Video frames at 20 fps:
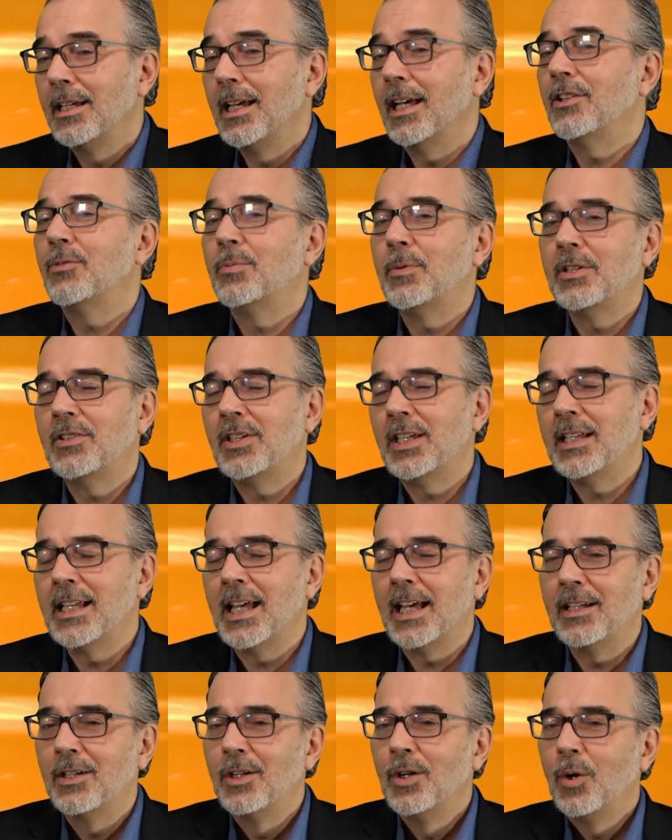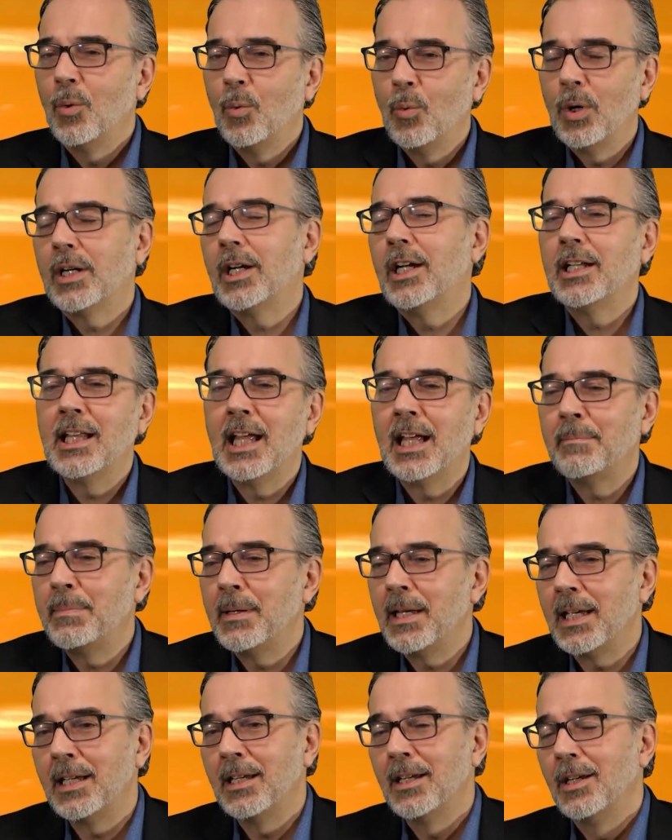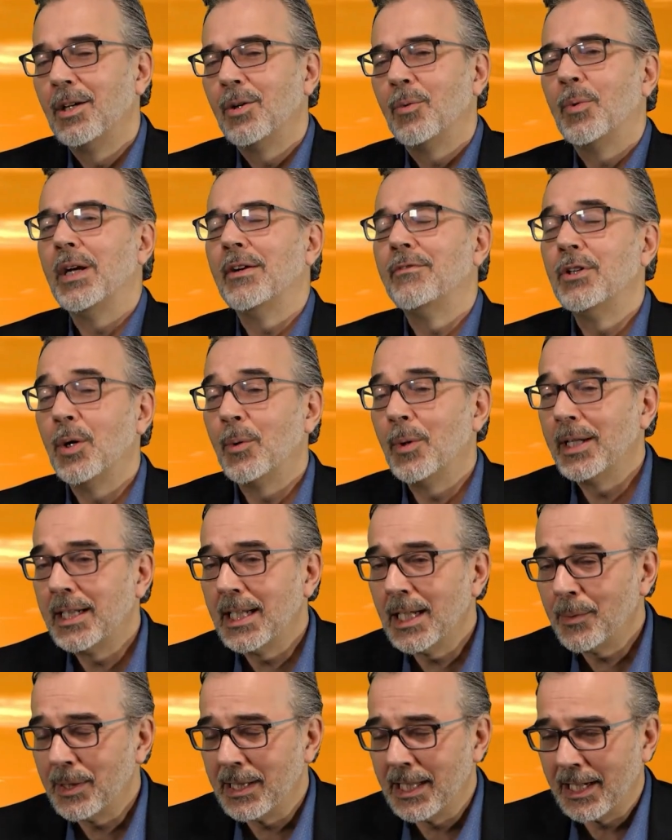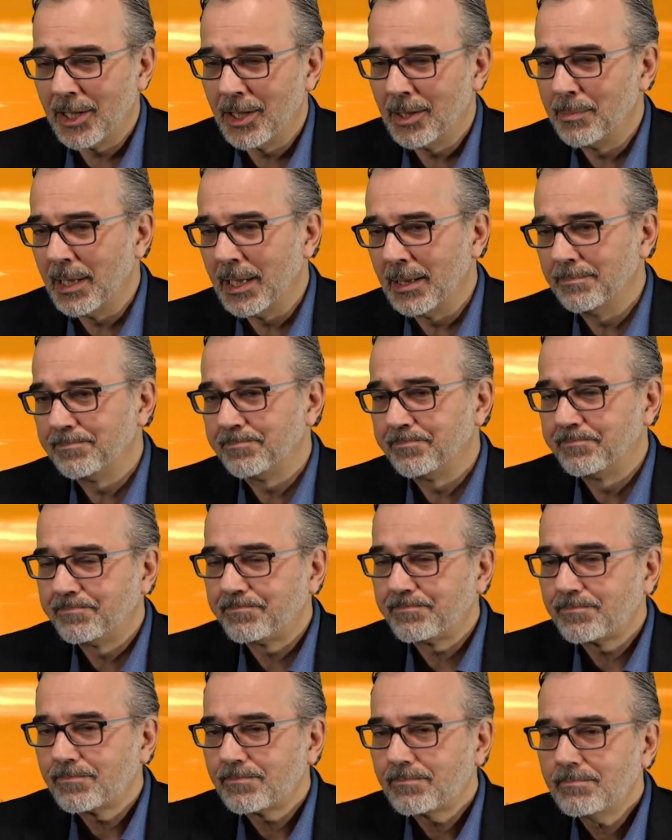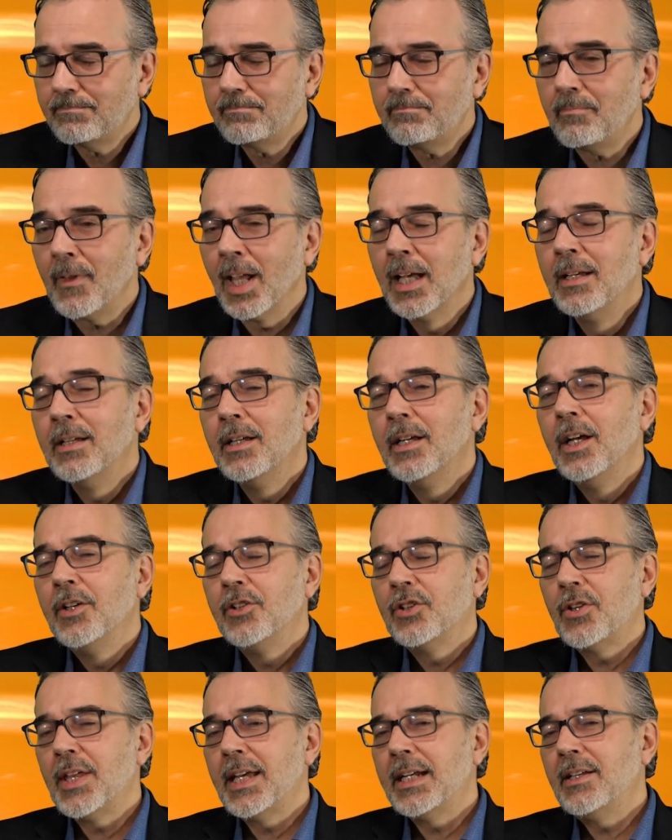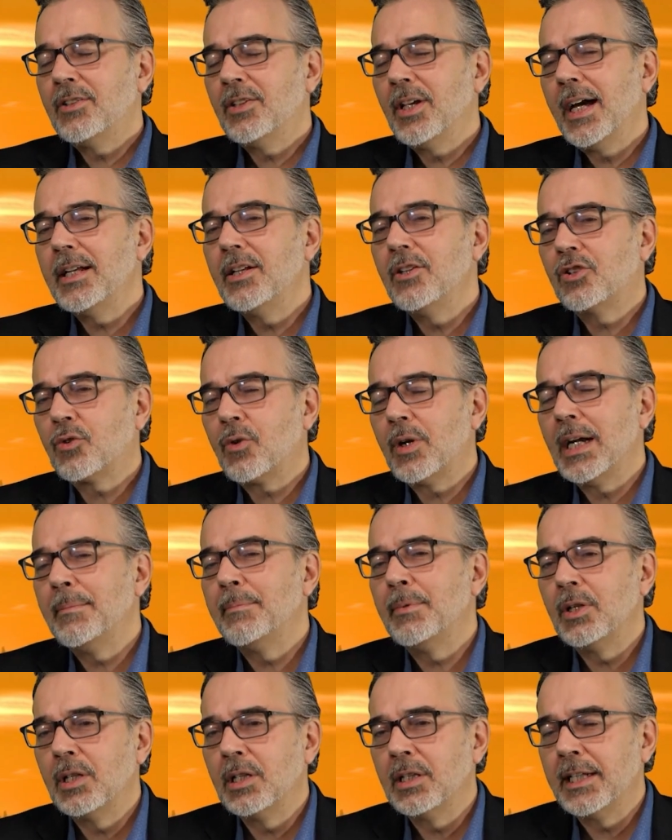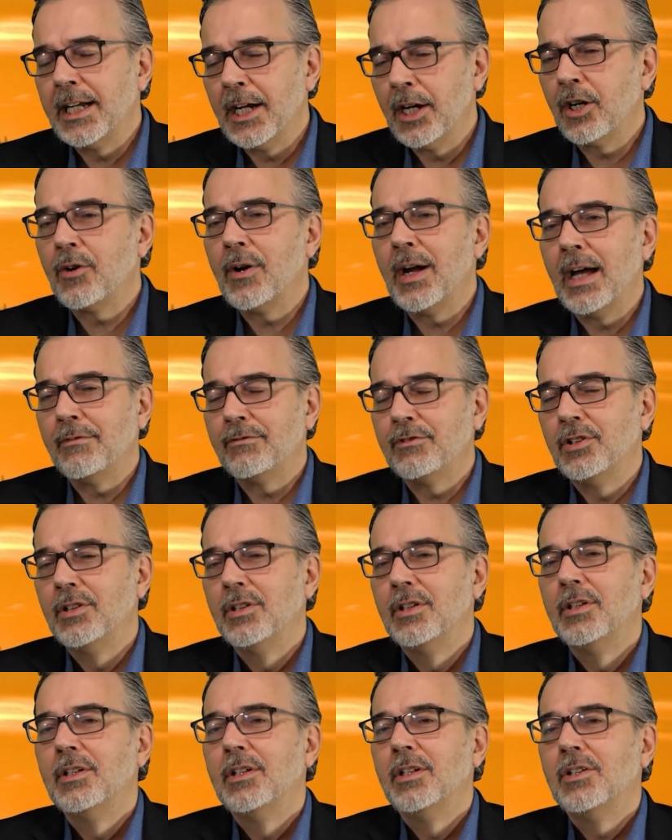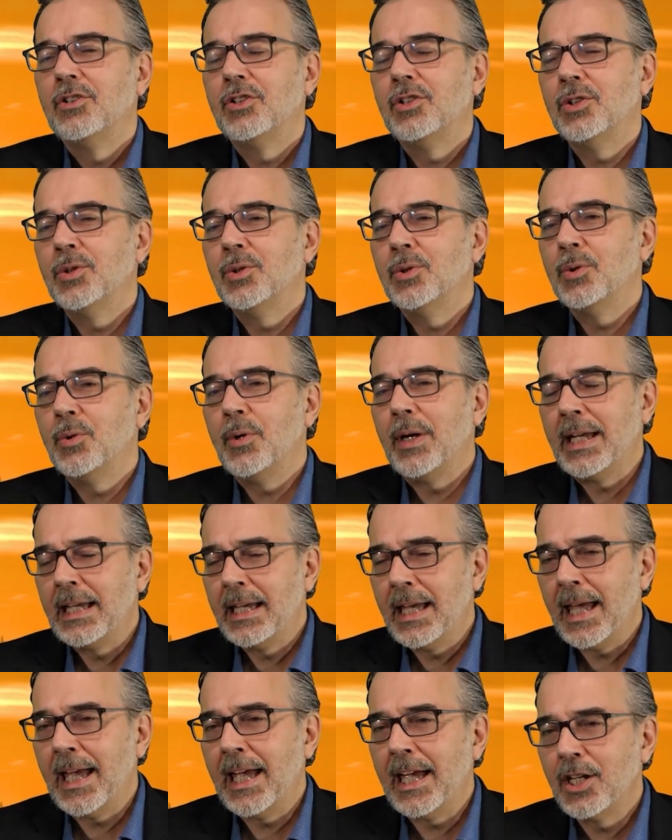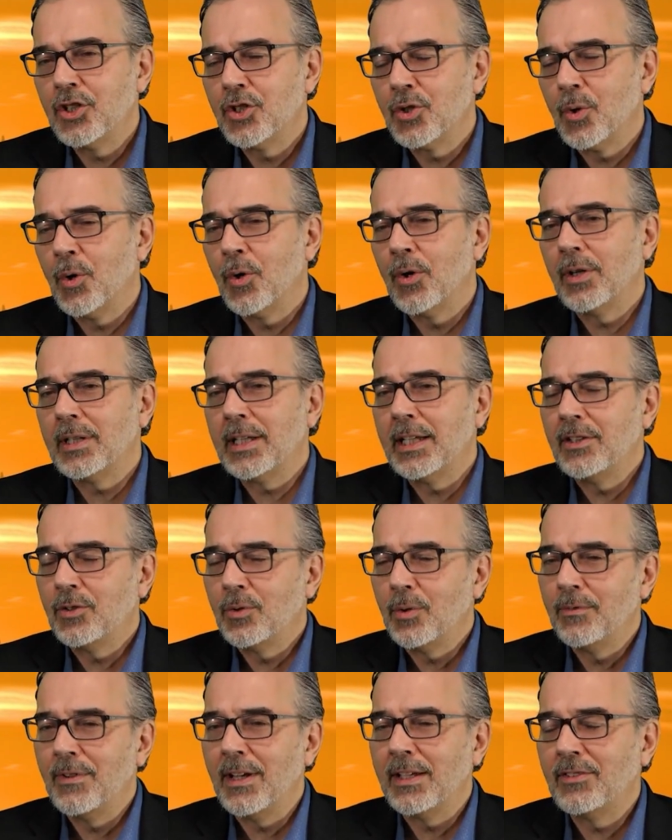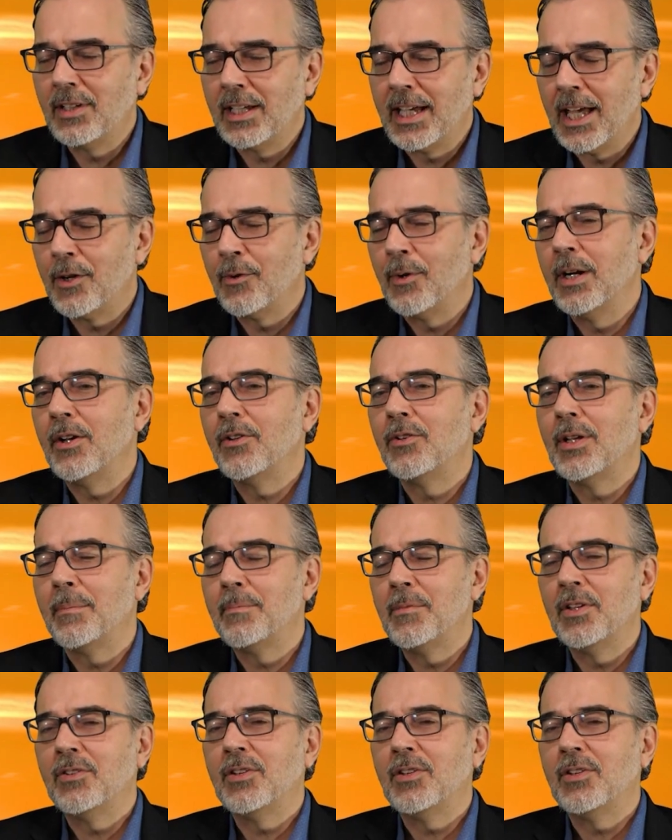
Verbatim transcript: Yes, we see that. What could that be? We have no idea what that could be. So they decide to scramble an aircraft to engage, or at least to investigate or intercept